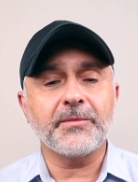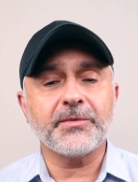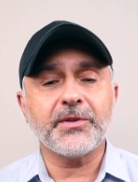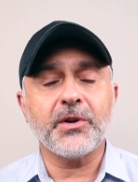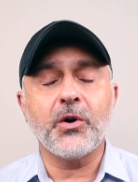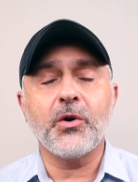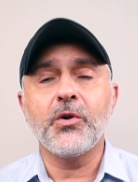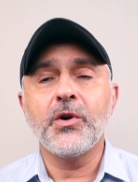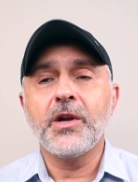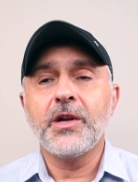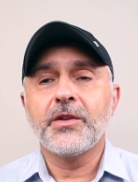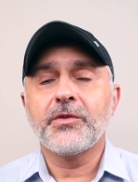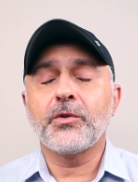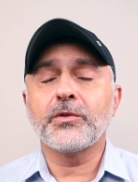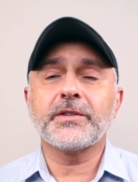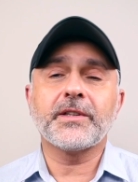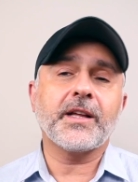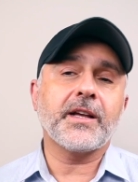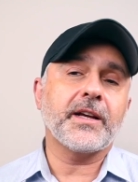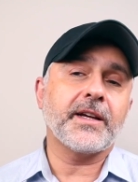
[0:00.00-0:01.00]
So
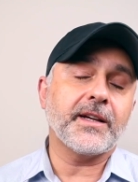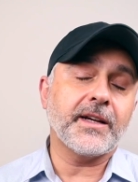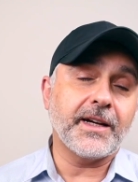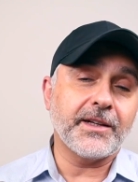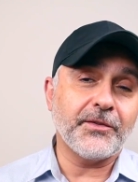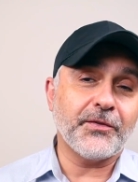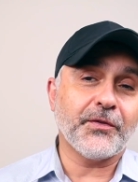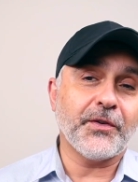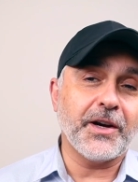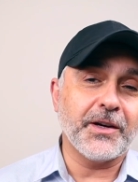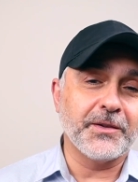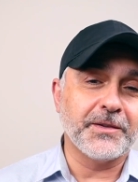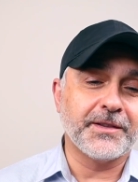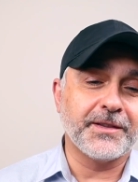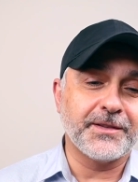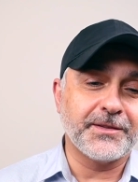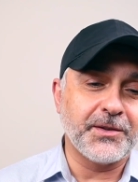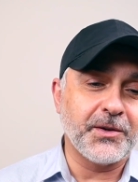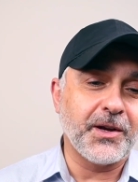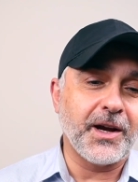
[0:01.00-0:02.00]
those are the kind of
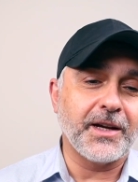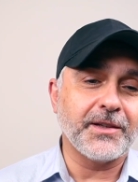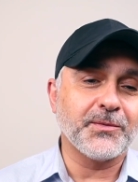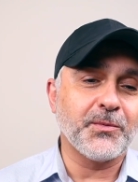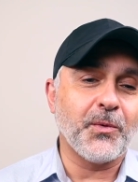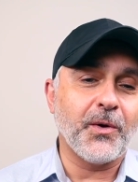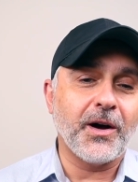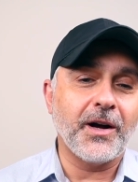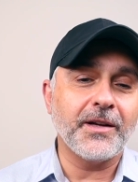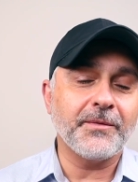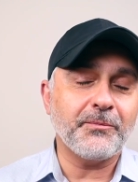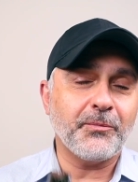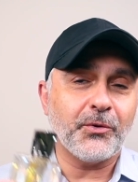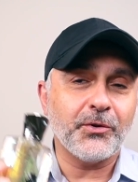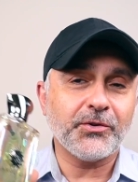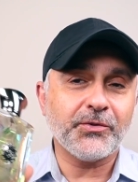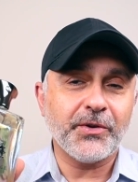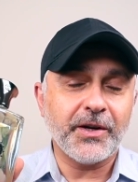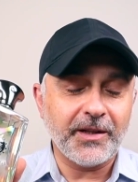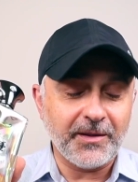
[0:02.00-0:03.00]
fragrances you guys want.
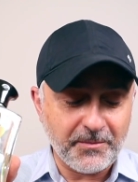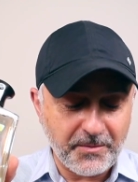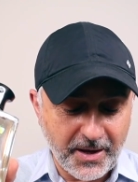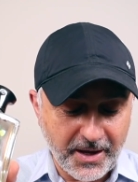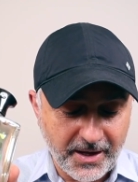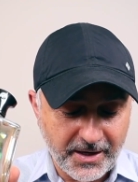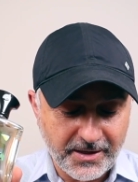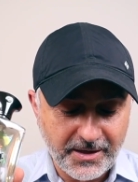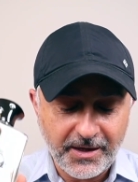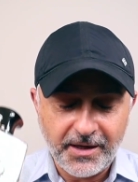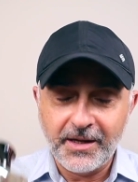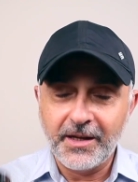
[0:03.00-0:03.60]
Portrayal Man,